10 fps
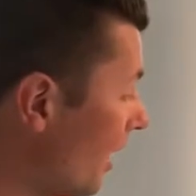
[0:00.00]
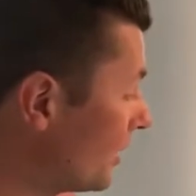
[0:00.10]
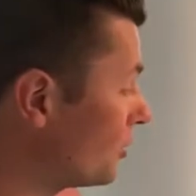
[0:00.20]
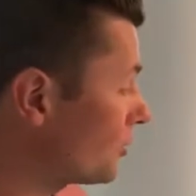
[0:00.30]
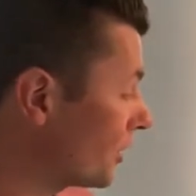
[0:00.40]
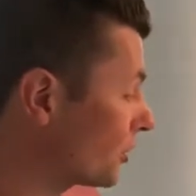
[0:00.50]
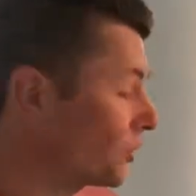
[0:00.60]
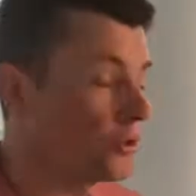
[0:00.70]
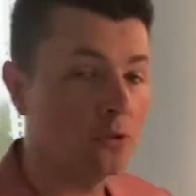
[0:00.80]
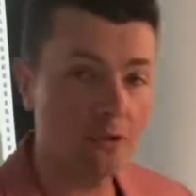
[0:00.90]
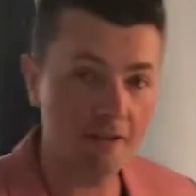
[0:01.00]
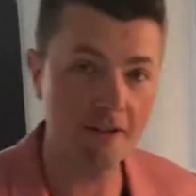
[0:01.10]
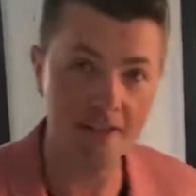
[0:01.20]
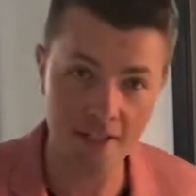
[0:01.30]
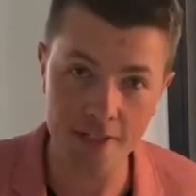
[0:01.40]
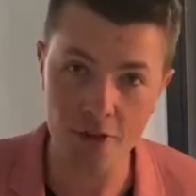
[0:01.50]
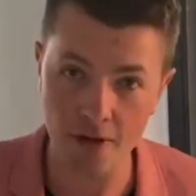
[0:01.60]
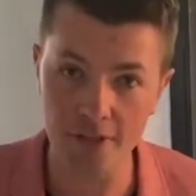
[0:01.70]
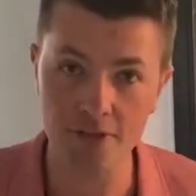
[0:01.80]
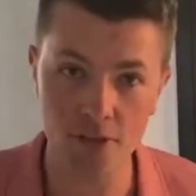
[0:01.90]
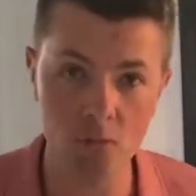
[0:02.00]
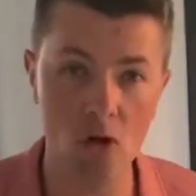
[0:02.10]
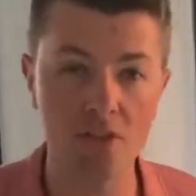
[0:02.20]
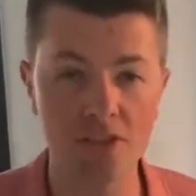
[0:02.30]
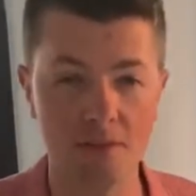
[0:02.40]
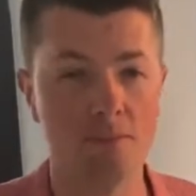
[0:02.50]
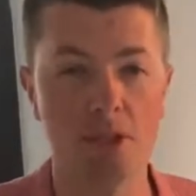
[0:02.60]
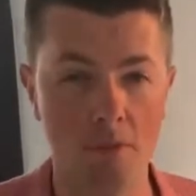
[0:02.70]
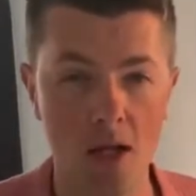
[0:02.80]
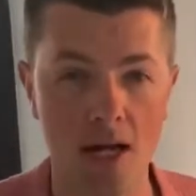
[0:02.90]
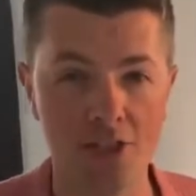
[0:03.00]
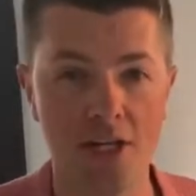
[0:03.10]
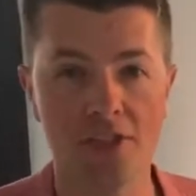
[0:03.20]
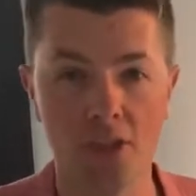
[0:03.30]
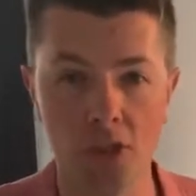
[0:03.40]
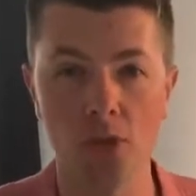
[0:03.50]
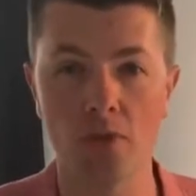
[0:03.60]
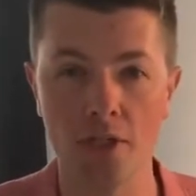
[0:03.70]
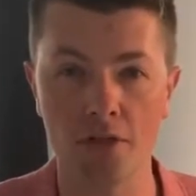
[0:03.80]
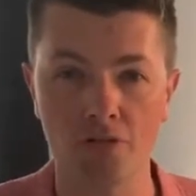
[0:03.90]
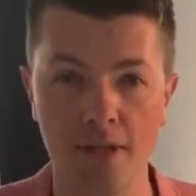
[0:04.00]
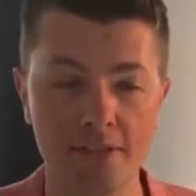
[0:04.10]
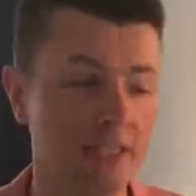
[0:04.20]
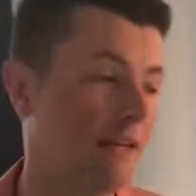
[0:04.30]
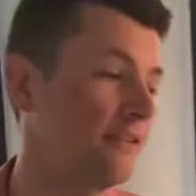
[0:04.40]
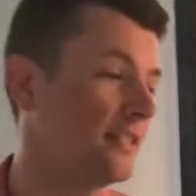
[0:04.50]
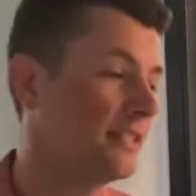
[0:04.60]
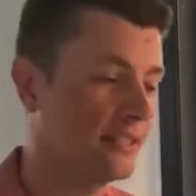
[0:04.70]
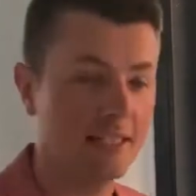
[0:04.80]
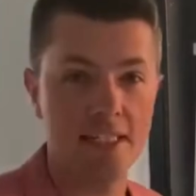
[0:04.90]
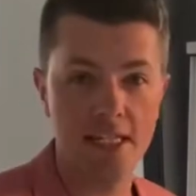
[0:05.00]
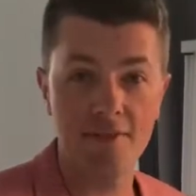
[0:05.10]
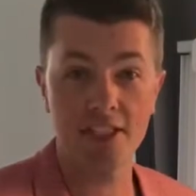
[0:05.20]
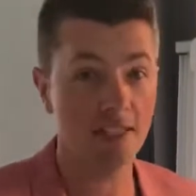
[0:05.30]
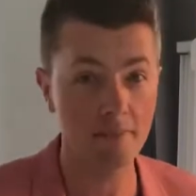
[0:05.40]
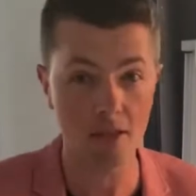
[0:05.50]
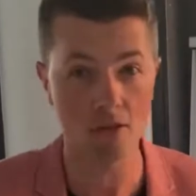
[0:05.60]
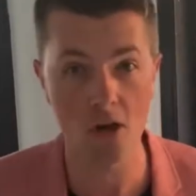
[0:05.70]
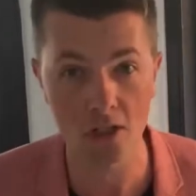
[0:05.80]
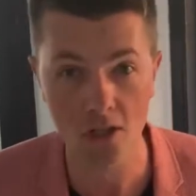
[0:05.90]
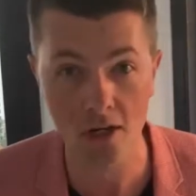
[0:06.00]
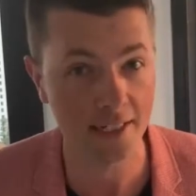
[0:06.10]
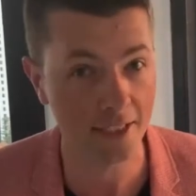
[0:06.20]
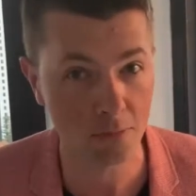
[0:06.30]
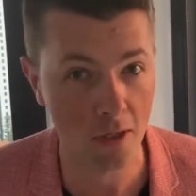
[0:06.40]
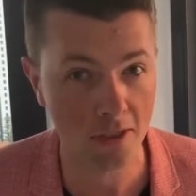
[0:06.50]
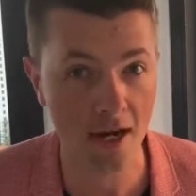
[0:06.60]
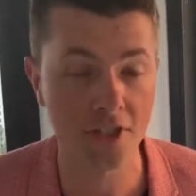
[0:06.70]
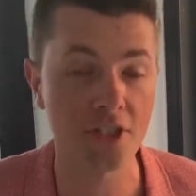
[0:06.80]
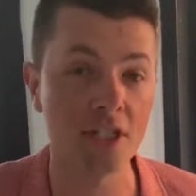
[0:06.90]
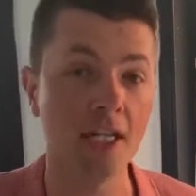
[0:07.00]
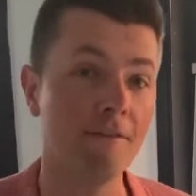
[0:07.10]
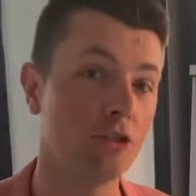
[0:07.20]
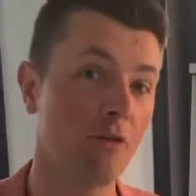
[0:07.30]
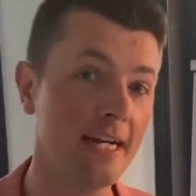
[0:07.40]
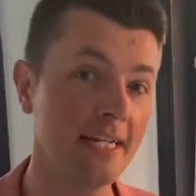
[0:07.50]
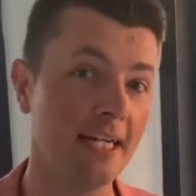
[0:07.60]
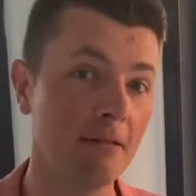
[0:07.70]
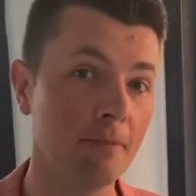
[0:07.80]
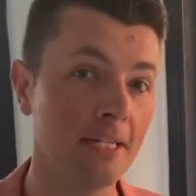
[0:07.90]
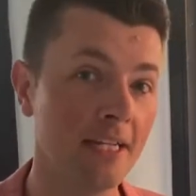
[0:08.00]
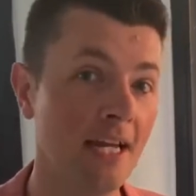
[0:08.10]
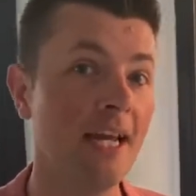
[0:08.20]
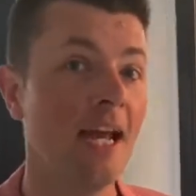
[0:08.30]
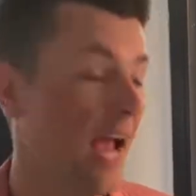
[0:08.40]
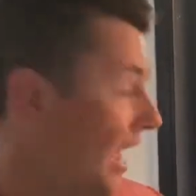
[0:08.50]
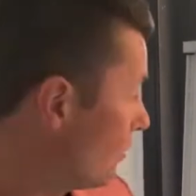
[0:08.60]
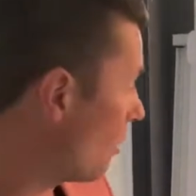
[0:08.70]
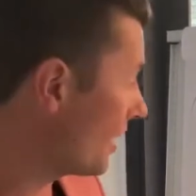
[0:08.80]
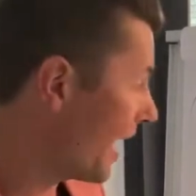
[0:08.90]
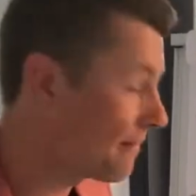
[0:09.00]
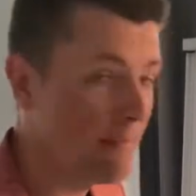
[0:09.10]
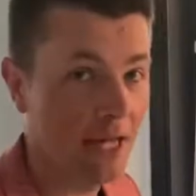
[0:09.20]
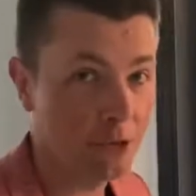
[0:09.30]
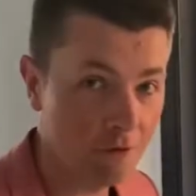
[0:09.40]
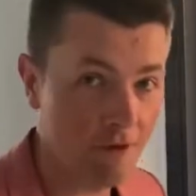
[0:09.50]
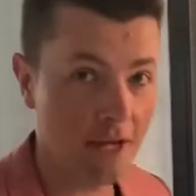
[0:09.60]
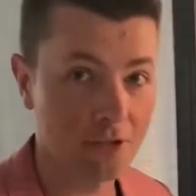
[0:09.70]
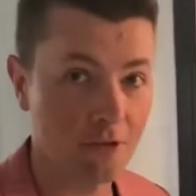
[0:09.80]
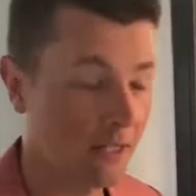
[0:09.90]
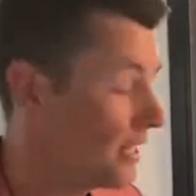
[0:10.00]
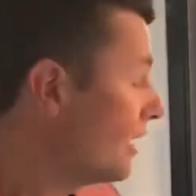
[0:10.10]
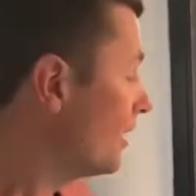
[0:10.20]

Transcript: I usually Google their address as well, just some supplier checks. So Google the address, see if it's in the city. If it's in the middle of Hong Kong, guess what, guys? You're dealing with a trading company and not a manufacturer.